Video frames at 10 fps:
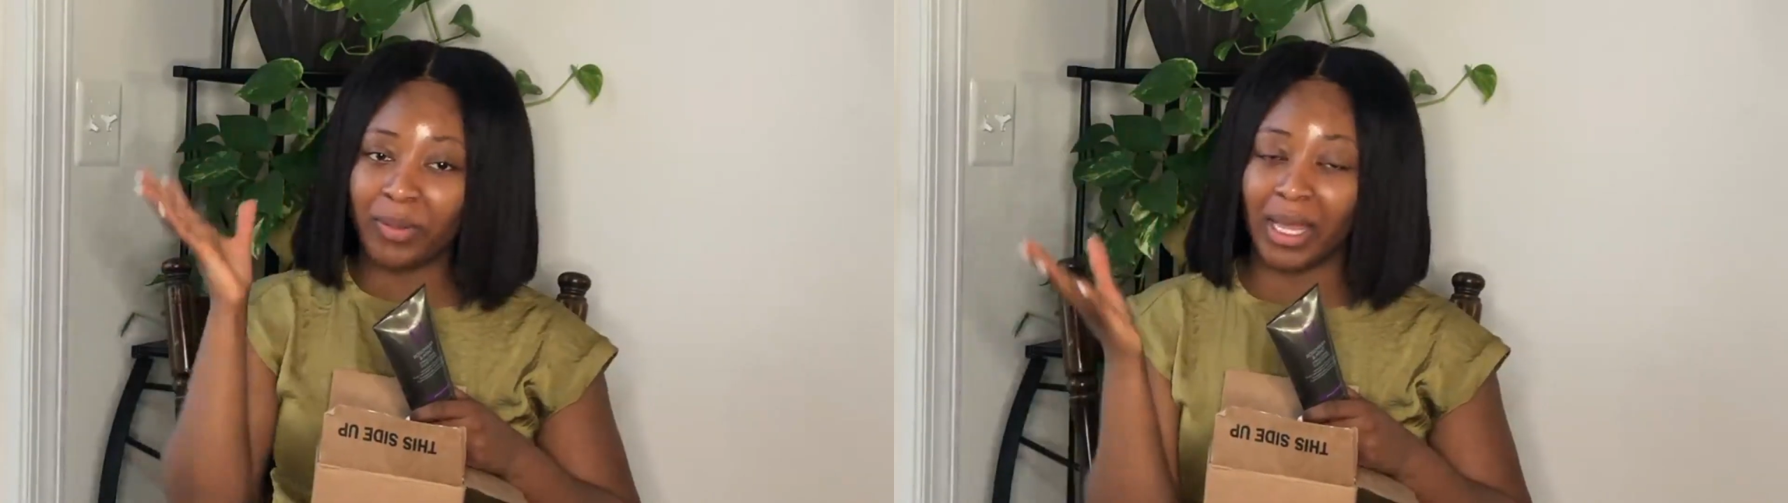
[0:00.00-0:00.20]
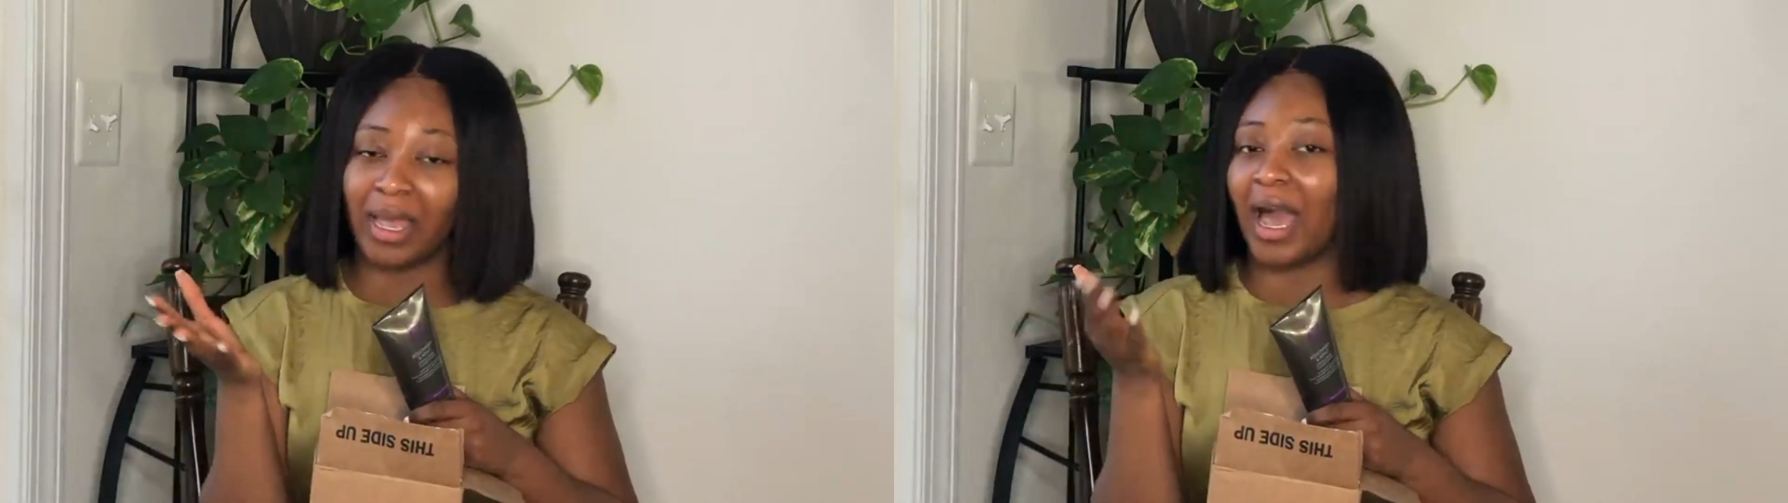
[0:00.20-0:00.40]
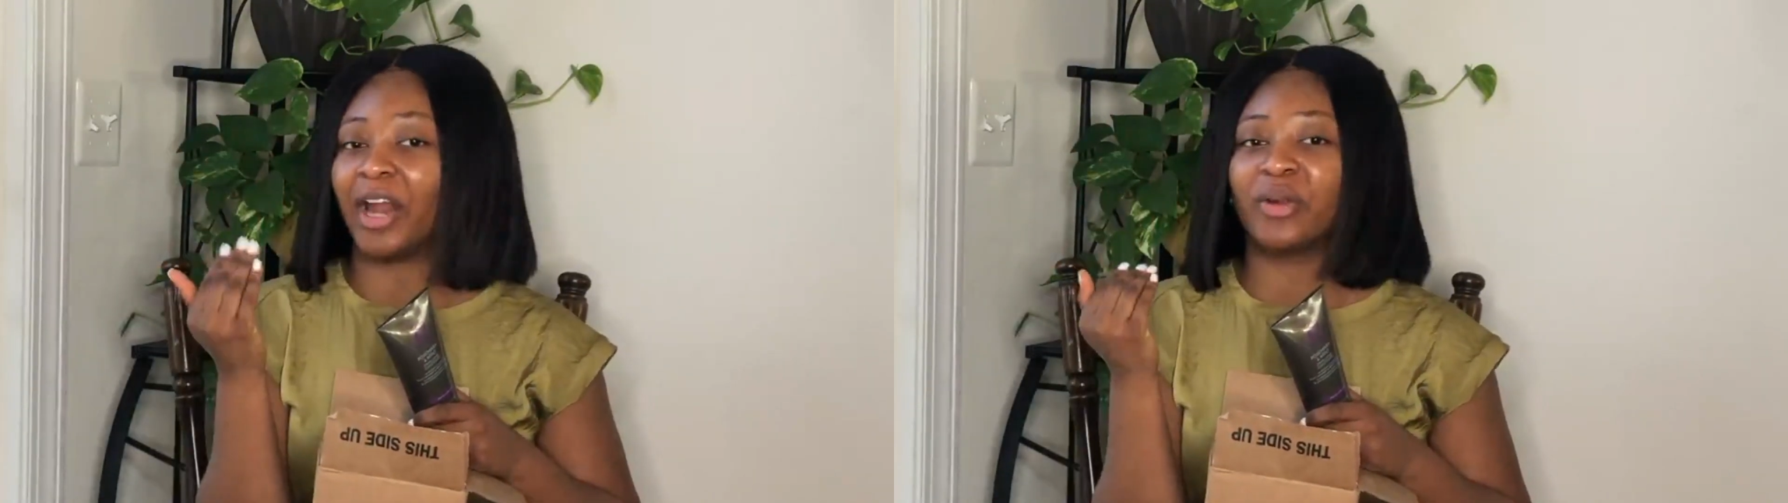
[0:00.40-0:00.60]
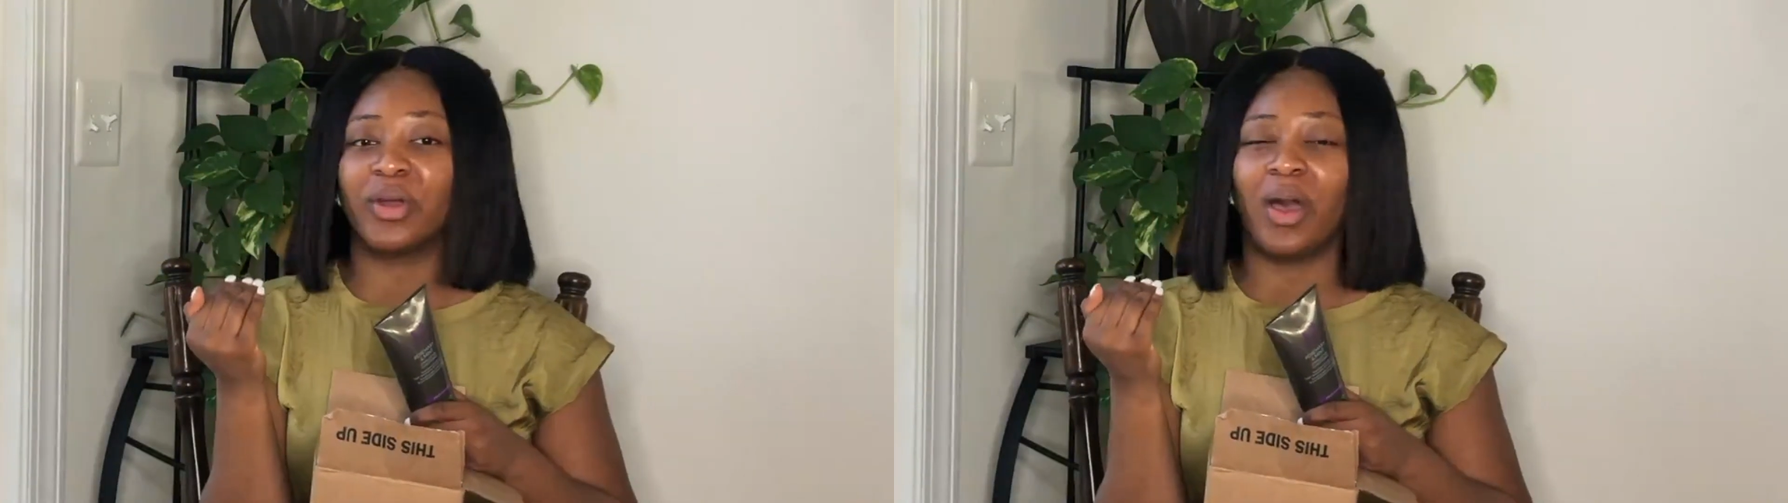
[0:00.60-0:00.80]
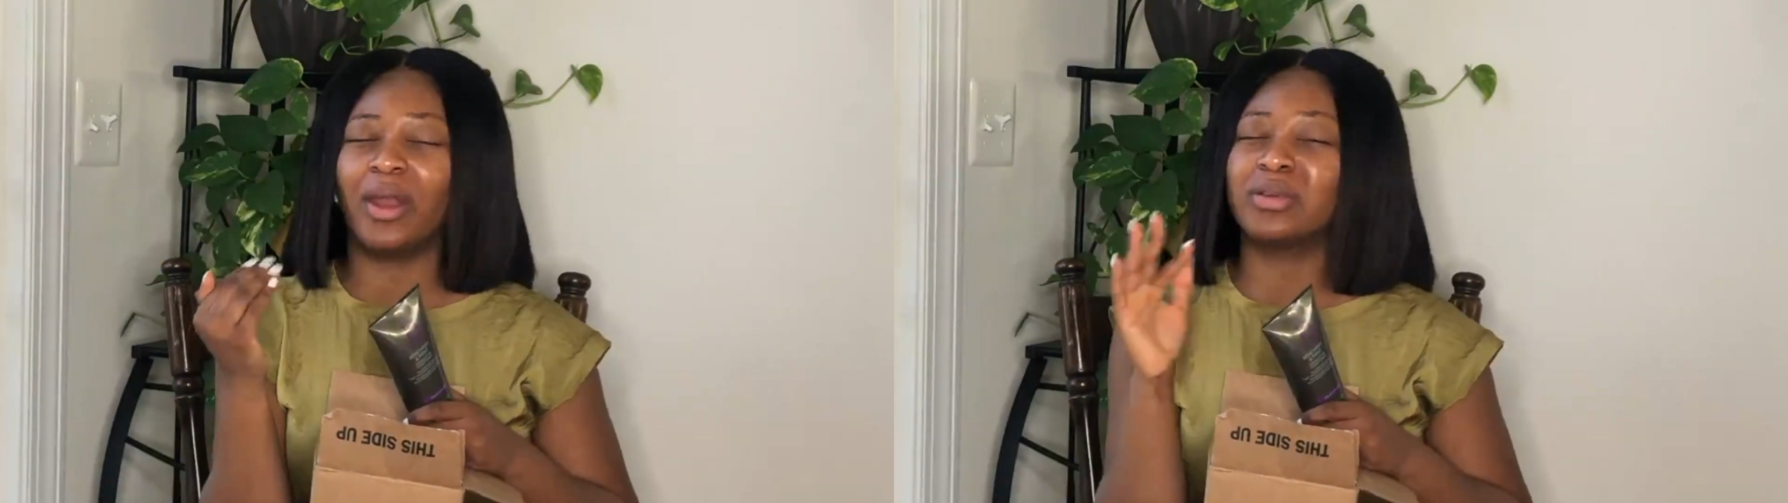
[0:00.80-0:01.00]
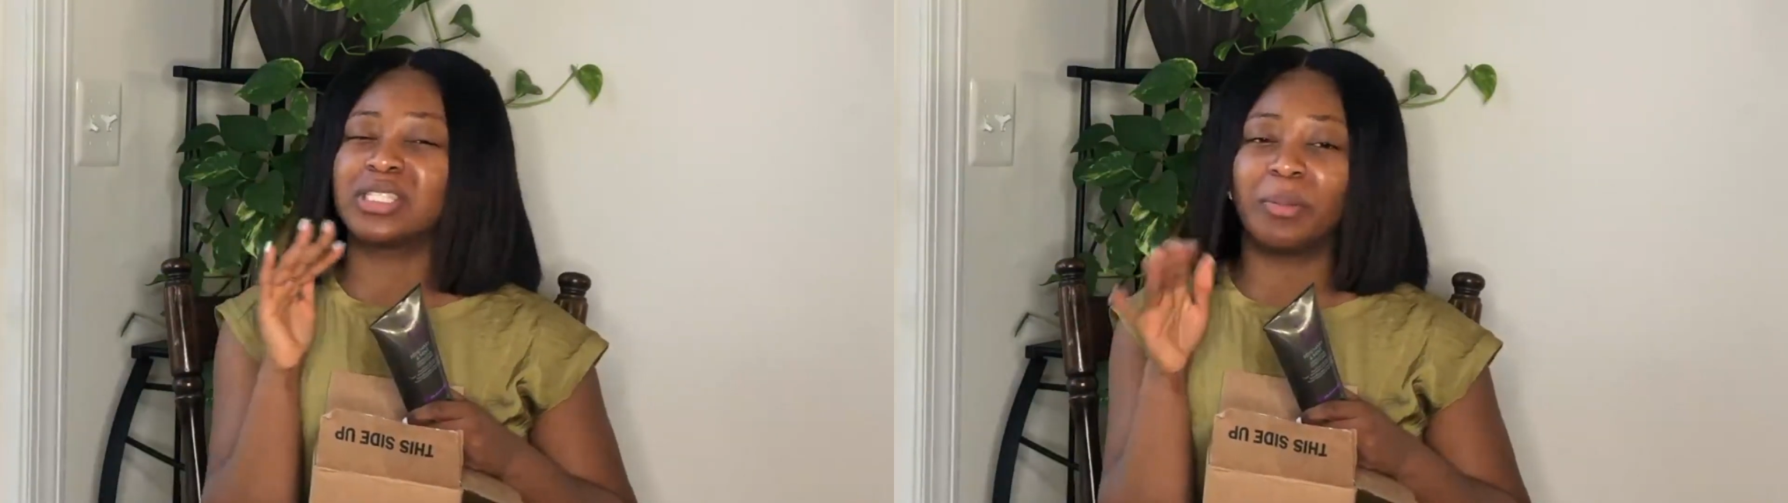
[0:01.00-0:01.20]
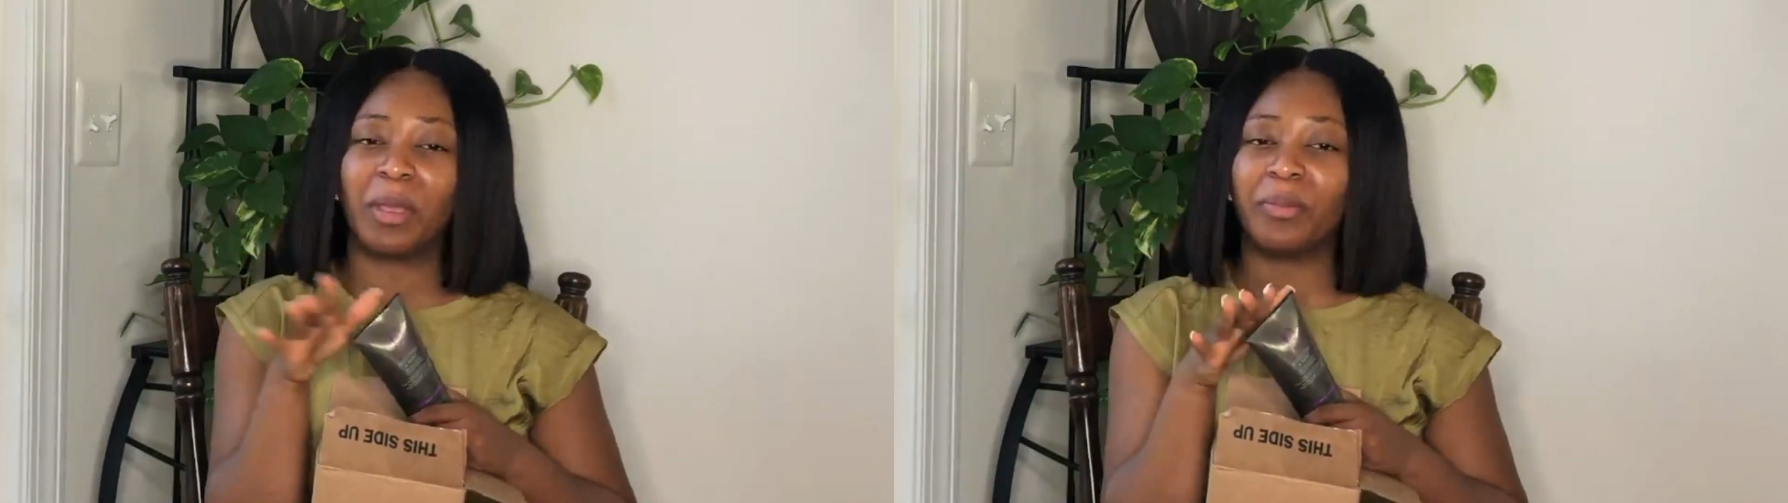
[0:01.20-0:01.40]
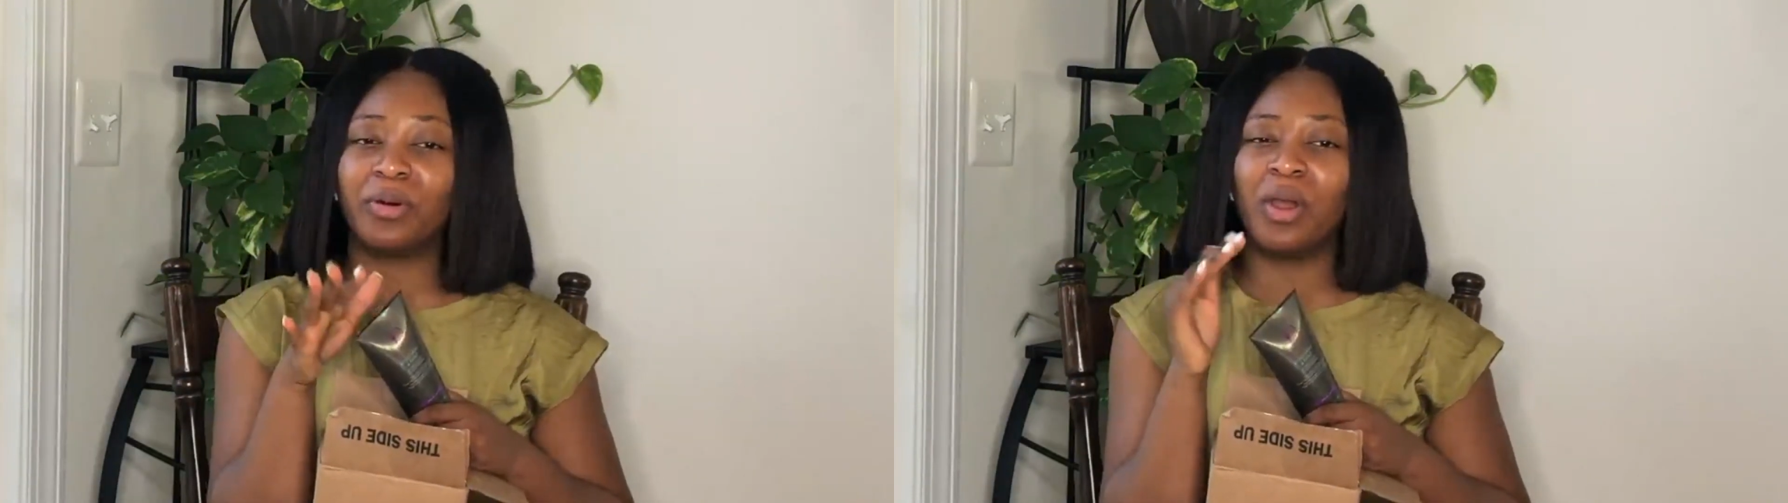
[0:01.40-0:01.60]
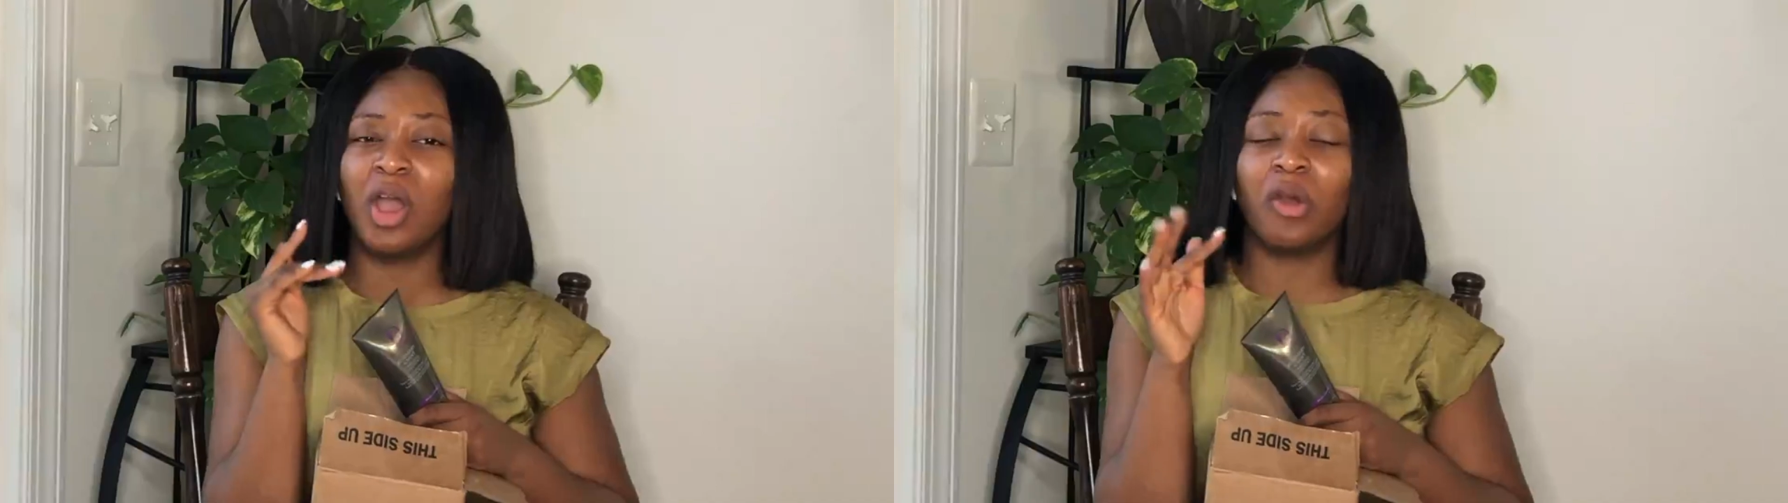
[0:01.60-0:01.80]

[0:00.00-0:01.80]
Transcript: Like, I don't know, I know some people